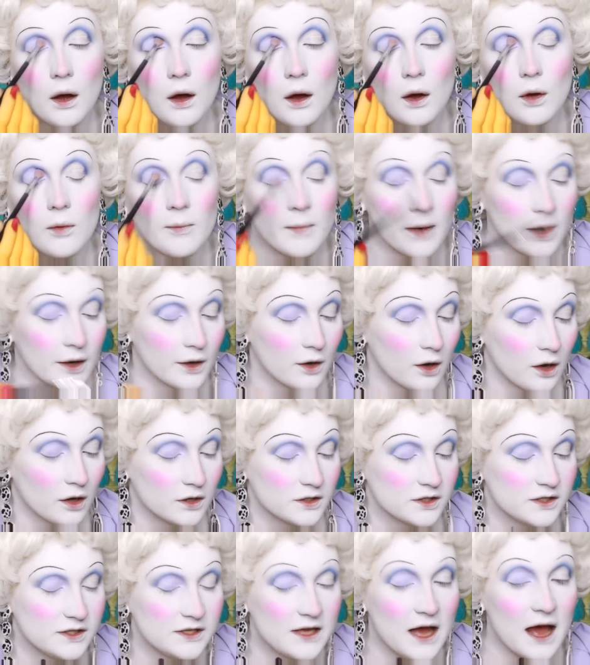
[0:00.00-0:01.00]
Oh my
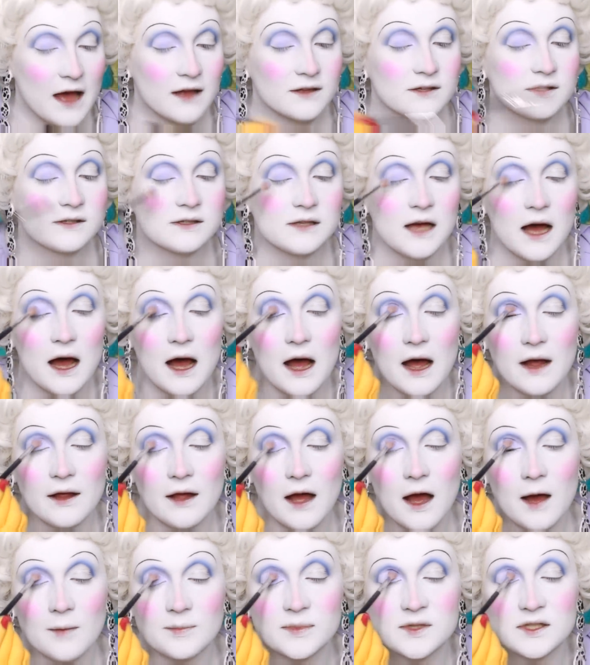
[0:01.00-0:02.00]
God, yes,
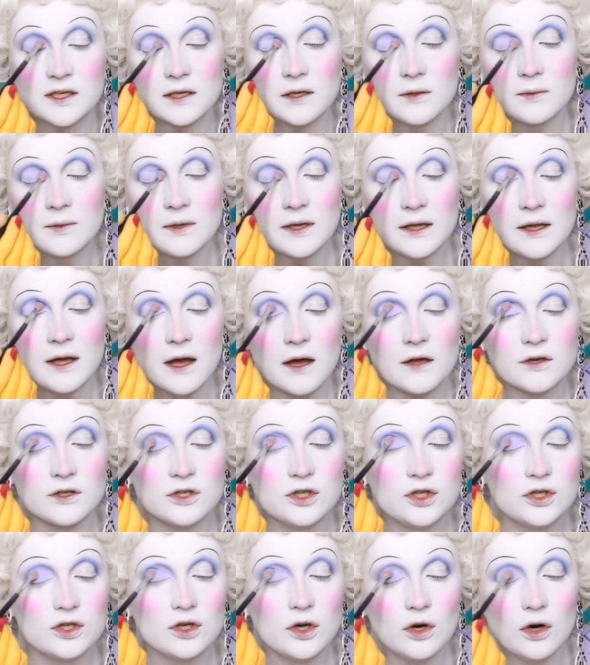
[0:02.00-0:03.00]
I absolutely
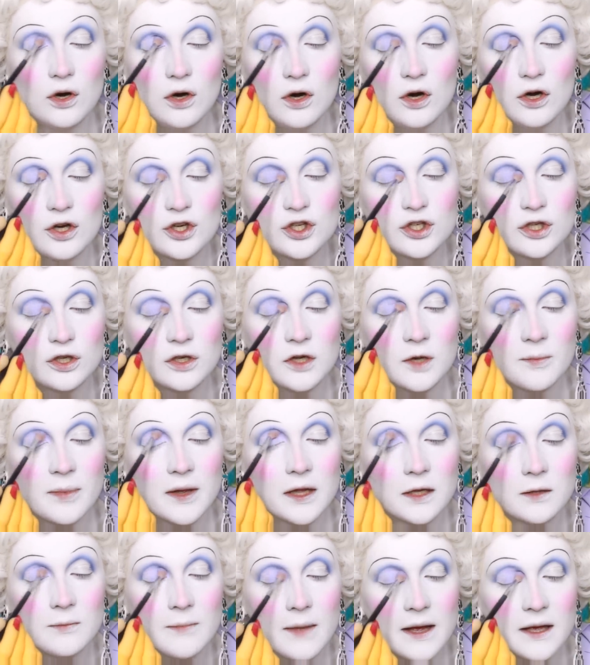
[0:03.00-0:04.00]
adore Sugar
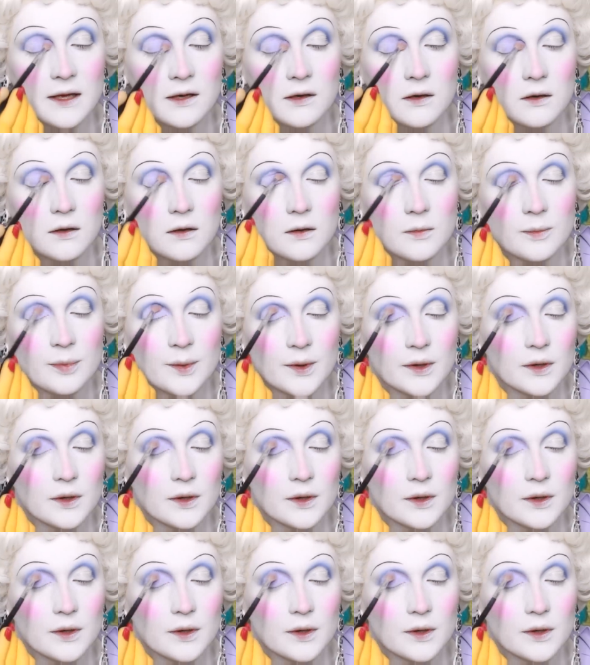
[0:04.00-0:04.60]
Pill makeup.